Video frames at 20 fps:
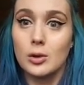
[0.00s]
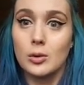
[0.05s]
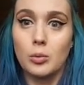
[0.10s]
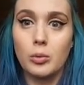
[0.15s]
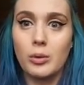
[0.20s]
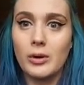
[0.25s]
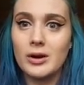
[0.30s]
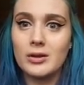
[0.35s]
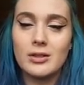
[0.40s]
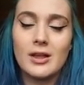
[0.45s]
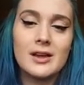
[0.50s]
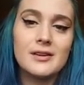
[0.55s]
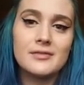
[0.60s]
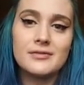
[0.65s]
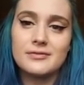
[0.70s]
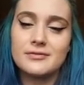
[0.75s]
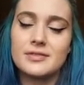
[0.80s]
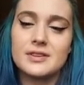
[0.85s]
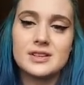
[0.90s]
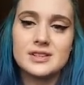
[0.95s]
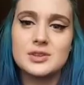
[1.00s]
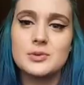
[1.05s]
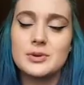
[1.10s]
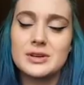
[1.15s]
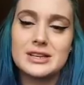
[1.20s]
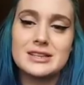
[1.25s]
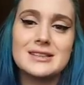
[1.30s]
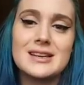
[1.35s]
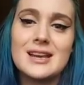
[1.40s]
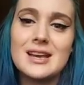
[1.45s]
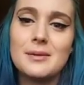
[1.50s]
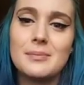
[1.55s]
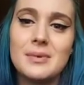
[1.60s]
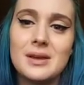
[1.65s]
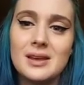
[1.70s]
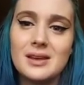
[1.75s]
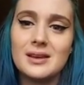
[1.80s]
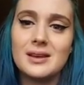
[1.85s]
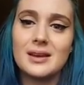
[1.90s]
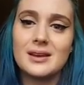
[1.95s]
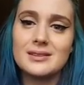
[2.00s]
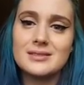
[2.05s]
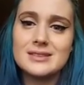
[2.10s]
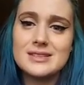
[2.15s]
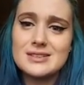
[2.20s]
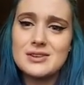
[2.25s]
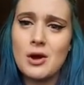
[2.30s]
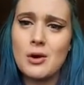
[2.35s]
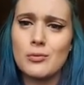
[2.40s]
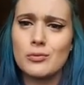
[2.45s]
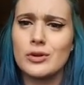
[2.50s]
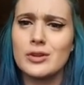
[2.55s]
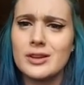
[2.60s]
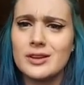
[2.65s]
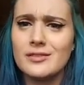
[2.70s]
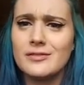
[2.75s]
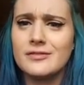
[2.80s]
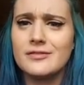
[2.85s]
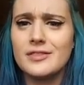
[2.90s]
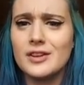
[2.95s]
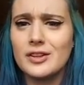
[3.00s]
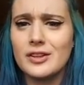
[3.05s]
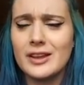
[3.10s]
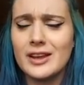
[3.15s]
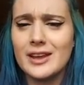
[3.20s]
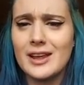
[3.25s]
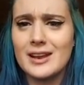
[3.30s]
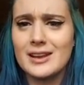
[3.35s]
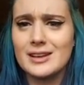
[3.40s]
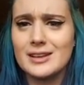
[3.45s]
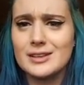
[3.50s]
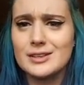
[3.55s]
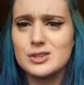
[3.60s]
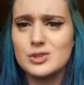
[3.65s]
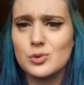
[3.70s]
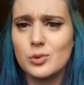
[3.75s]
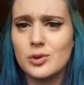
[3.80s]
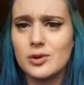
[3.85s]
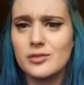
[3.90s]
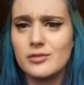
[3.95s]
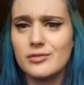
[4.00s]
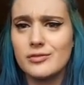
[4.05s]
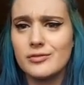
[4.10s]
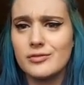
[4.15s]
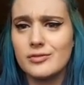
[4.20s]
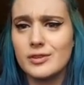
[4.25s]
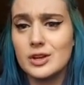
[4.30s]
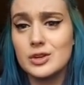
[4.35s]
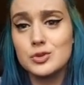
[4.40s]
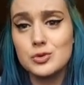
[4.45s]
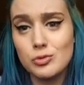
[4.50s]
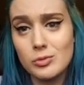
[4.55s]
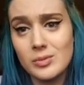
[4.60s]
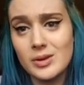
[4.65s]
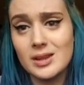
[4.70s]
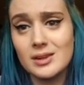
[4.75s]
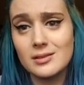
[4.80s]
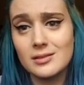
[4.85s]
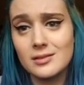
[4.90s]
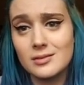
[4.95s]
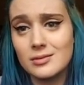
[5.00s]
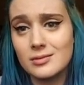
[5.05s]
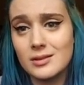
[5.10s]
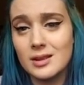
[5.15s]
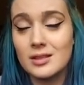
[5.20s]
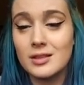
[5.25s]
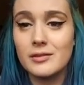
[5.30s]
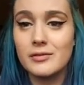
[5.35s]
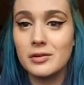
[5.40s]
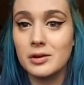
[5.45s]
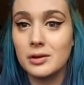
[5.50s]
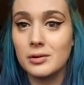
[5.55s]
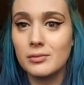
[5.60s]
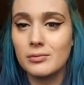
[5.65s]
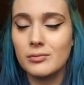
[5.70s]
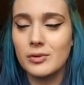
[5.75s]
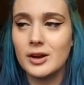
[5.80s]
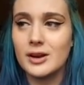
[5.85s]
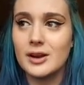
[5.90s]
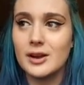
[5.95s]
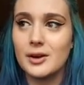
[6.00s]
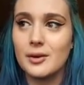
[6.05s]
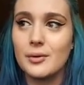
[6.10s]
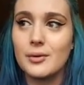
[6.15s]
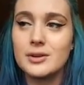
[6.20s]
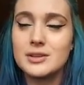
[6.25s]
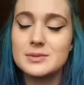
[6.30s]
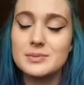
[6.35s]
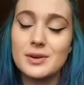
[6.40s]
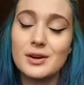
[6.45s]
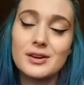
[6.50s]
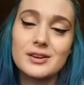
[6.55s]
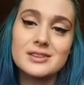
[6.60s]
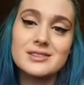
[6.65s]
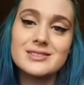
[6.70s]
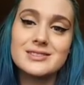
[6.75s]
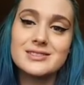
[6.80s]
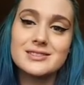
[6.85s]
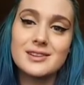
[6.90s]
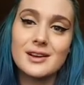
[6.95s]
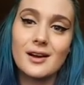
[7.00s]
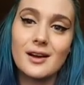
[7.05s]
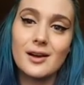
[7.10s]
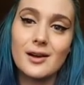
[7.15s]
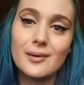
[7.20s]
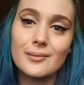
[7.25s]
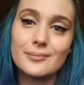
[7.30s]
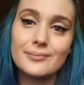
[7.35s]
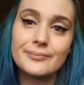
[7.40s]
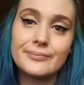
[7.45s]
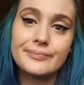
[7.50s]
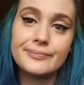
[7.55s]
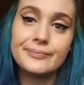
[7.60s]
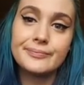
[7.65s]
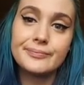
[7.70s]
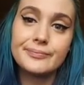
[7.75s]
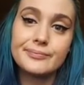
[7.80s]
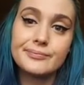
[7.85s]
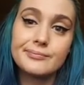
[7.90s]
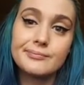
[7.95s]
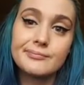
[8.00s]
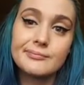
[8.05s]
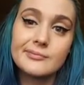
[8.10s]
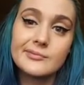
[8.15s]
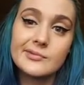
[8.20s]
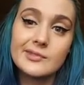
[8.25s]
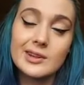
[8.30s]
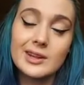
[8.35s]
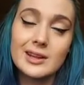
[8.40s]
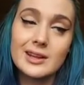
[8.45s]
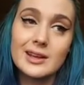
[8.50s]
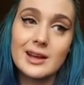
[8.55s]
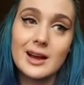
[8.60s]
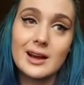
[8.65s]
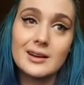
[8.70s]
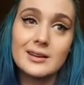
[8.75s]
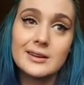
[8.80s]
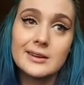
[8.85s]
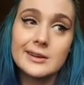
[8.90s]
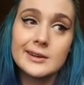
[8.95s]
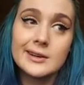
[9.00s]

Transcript: where life is going to take me and not really feeling any sort of enjoyment in living right now. To be honest, um, yeah,